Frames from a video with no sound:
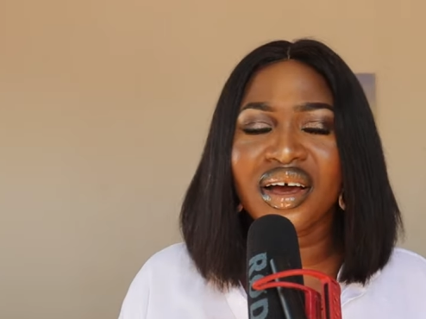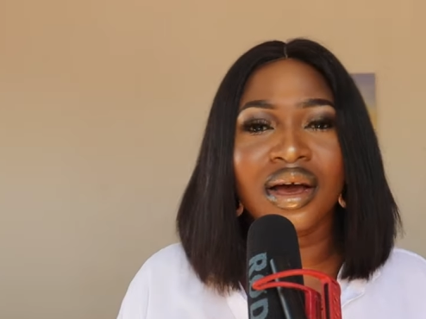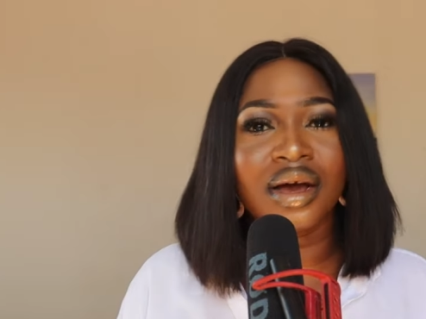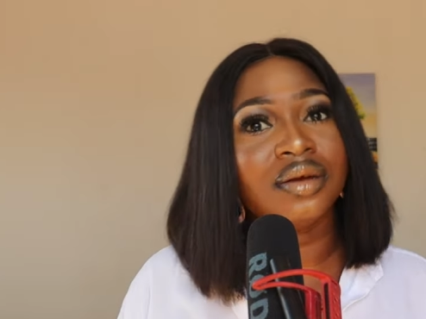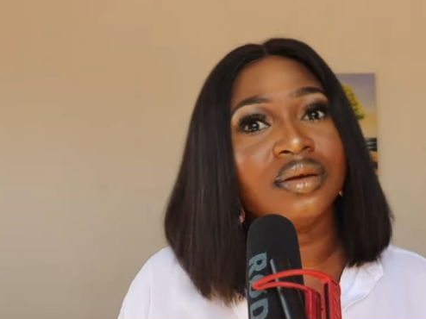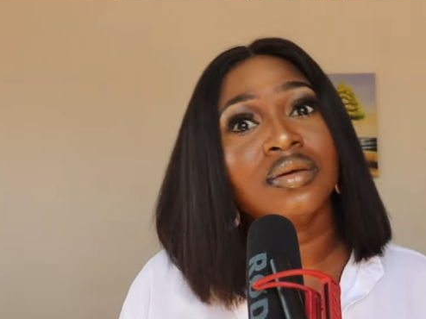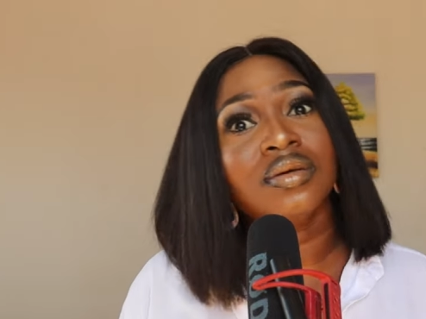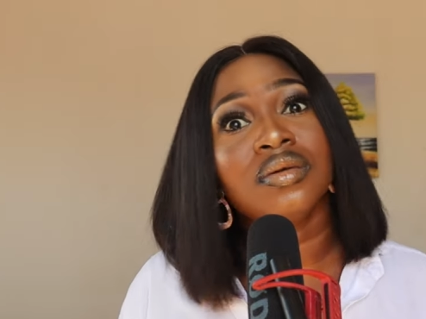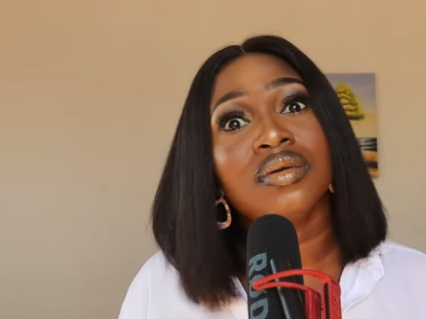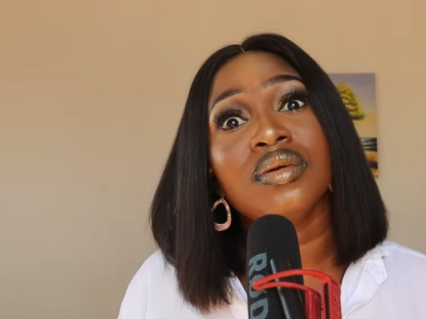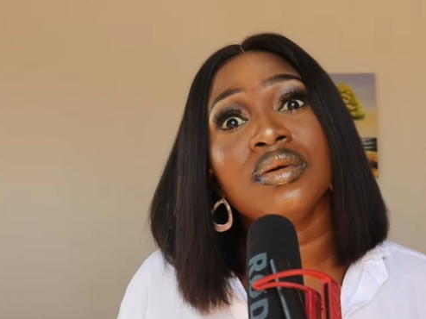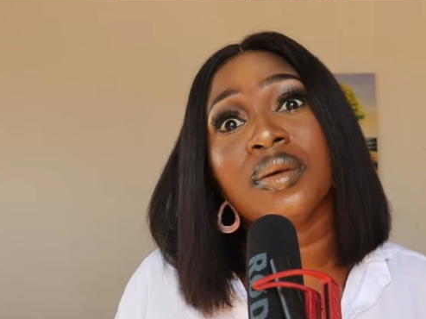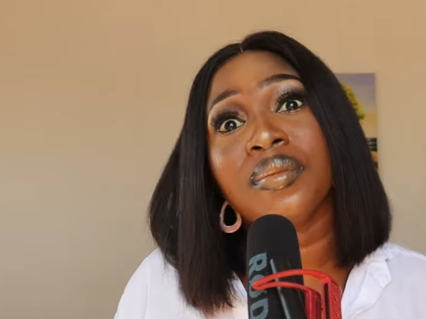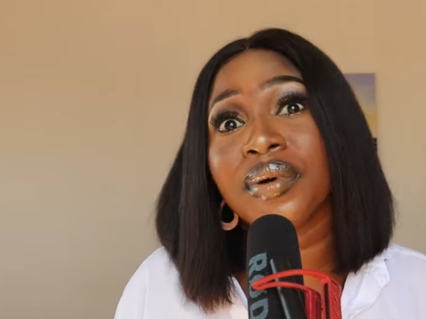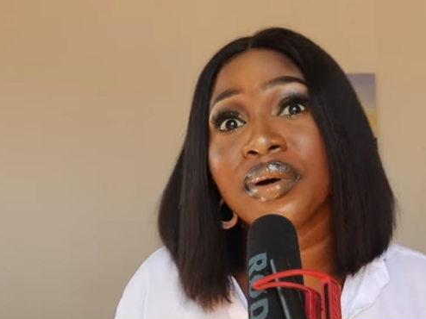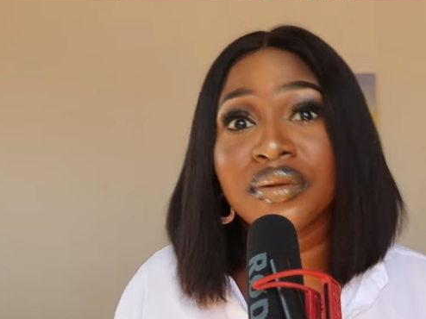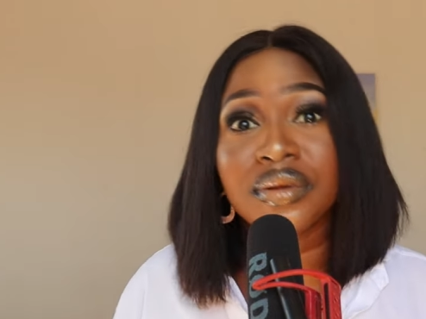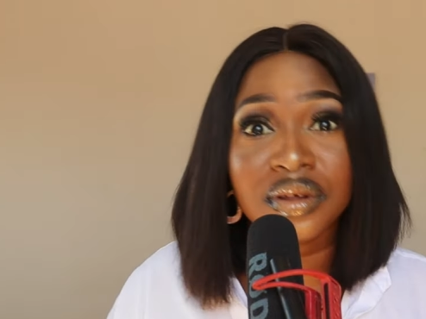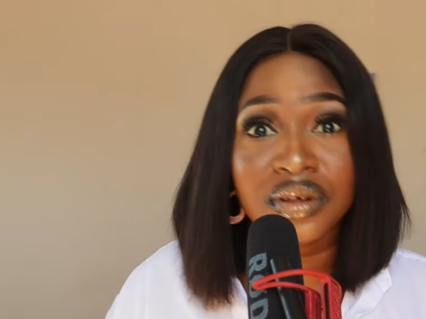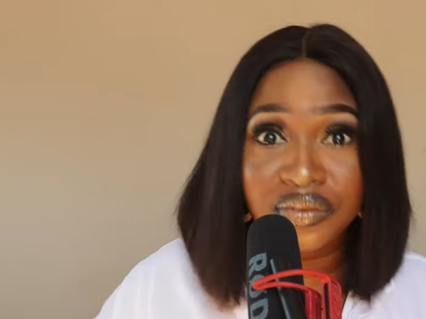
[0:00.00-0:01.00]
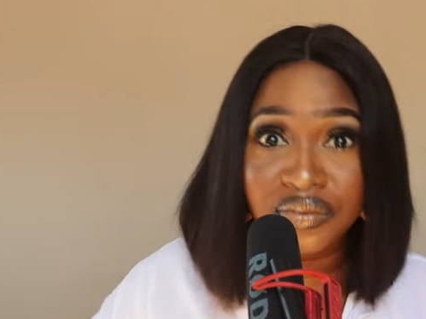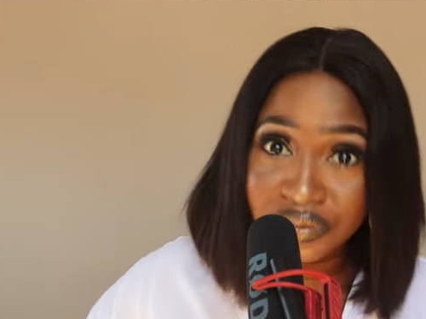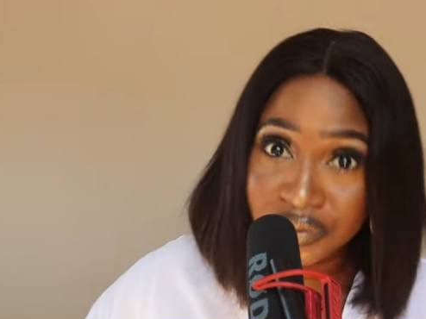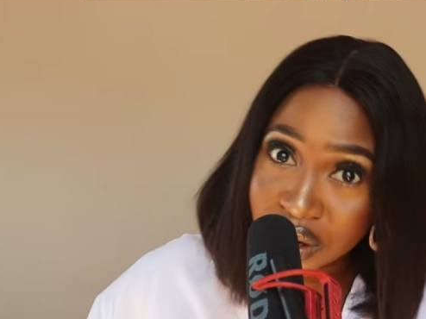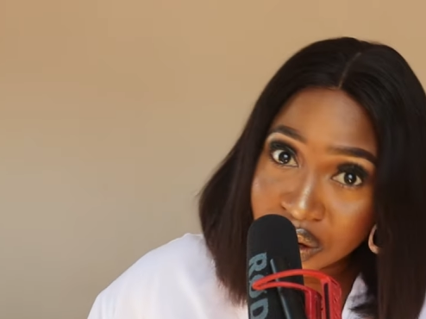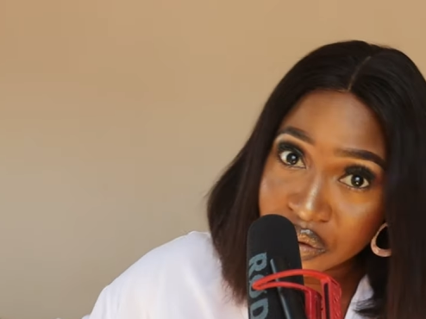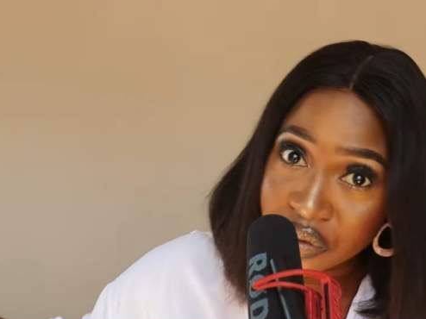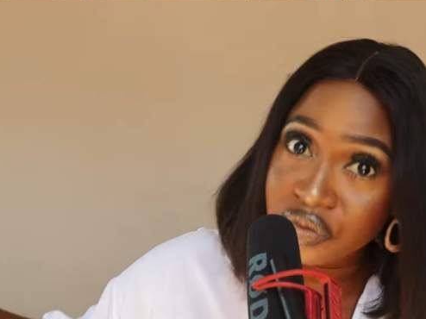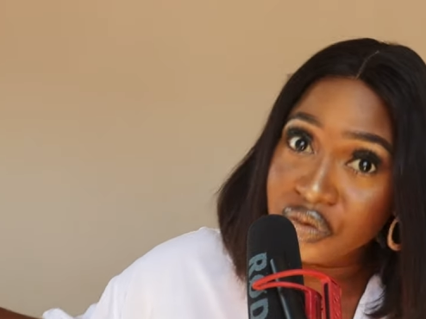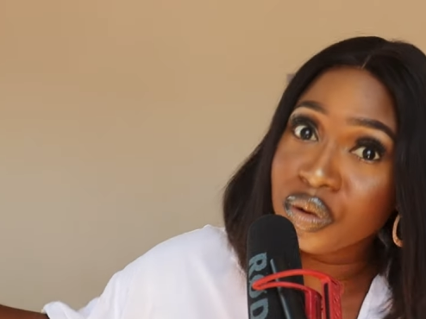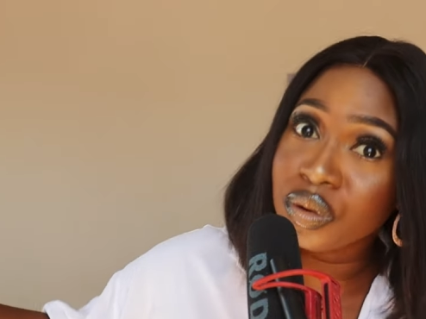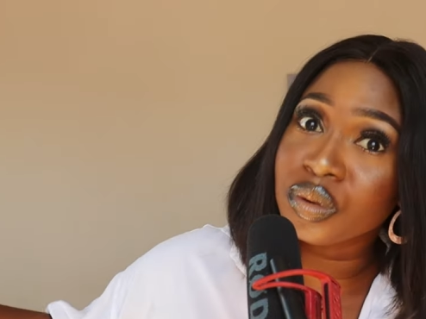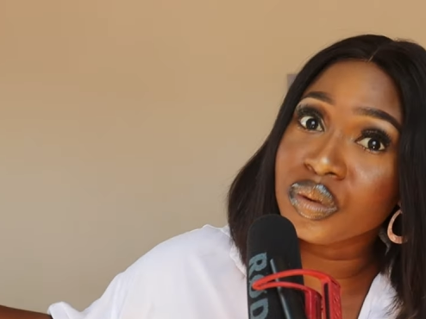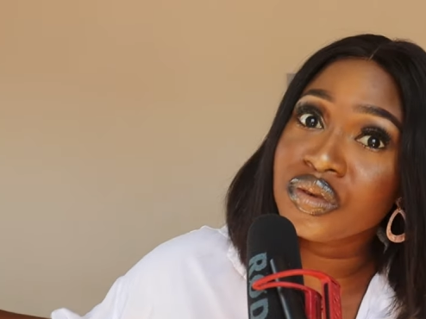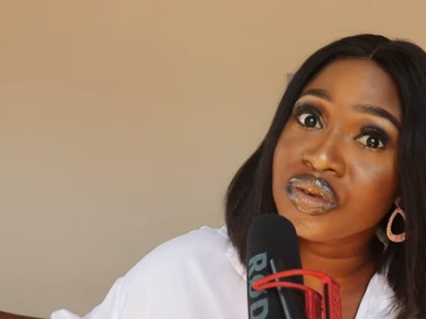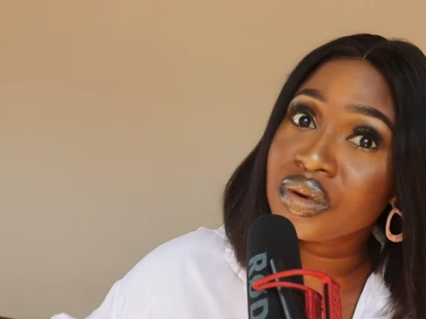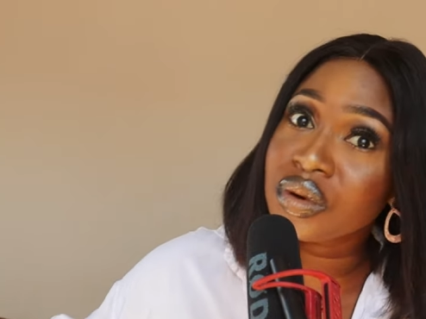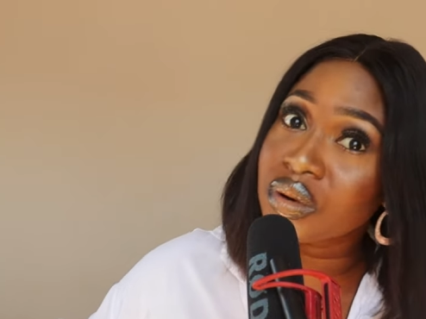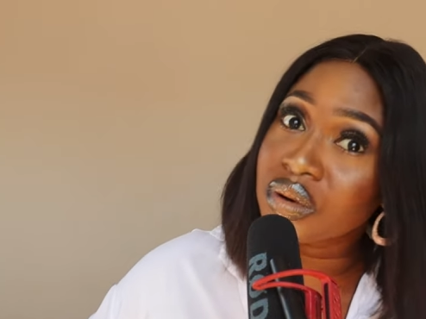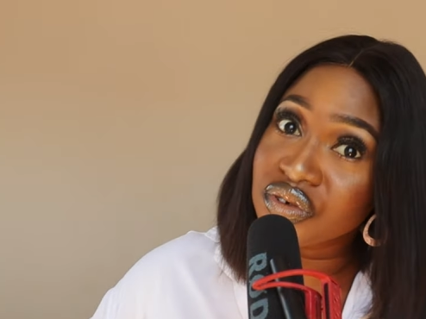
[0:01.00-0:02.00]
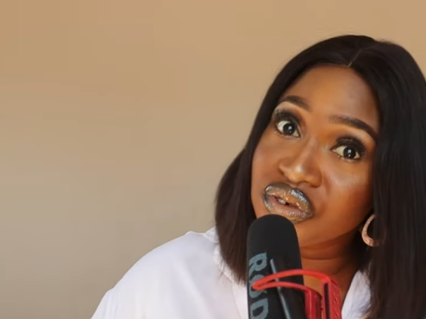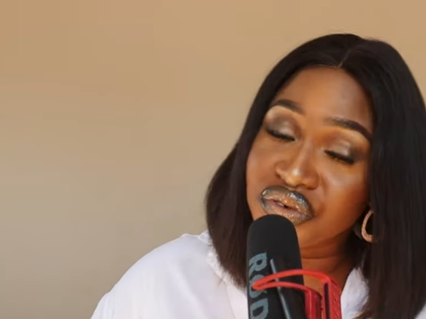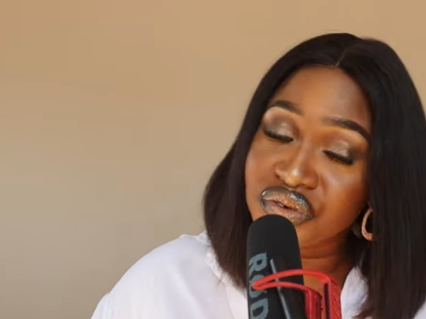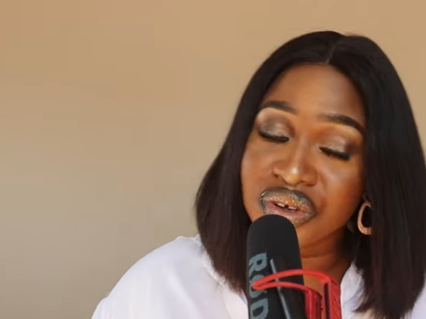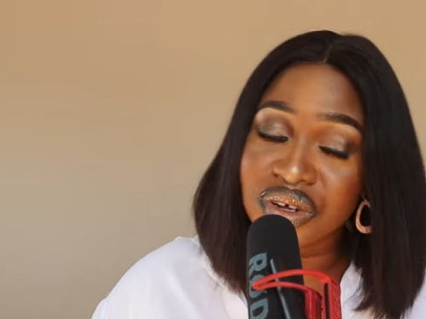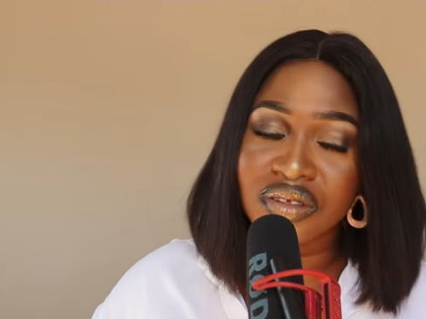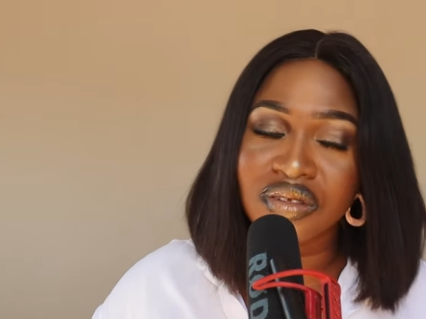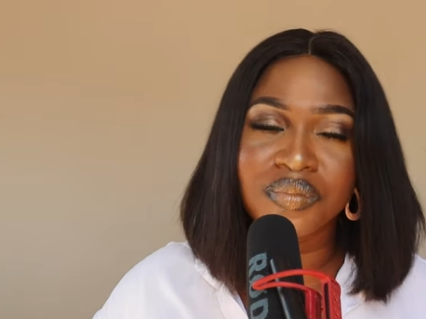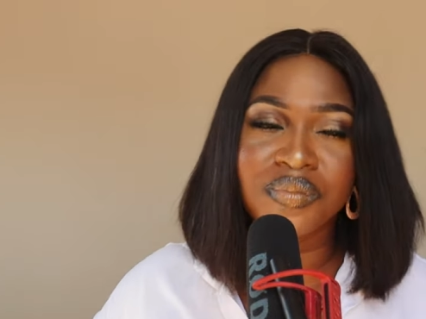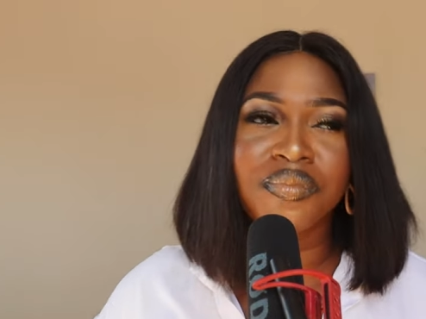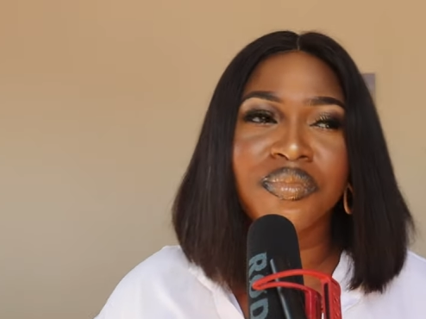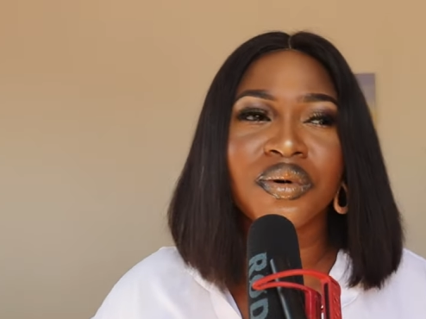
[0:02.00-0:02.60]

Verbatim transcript: I don't know about the Francophone countries,